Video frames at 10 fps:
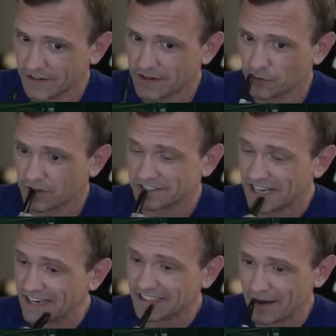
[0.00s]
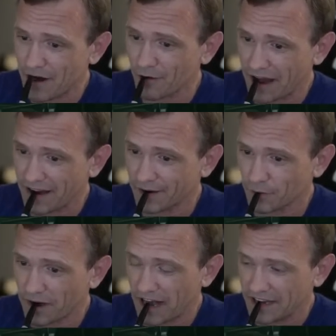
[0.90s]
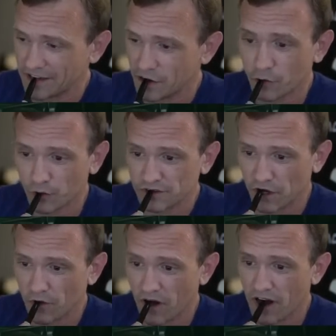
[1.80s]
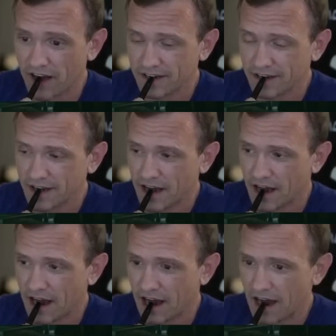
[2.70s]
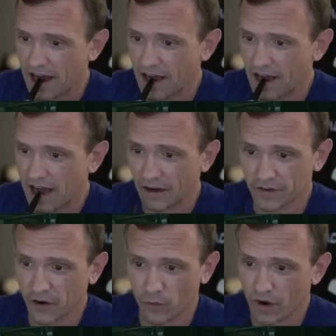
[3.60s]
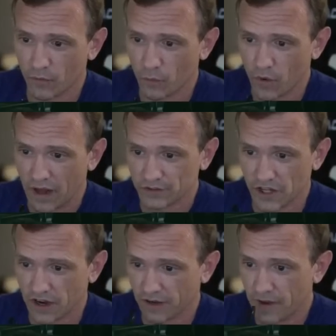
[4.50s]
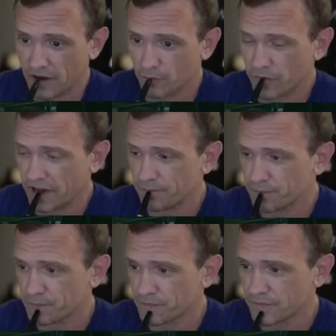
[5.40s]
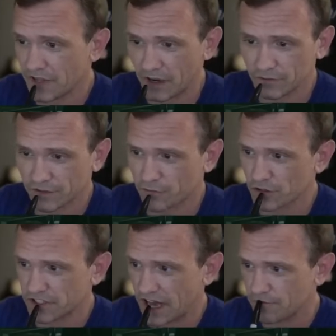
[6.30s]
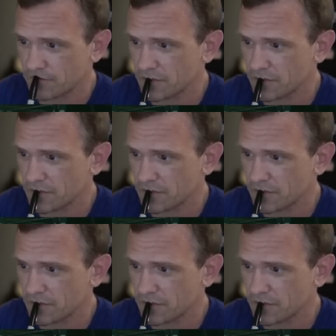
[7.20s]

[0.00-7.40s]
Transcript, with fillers: The second time I read it, when I knew what was going on, I don't know what I was talking about, but you know, the first time.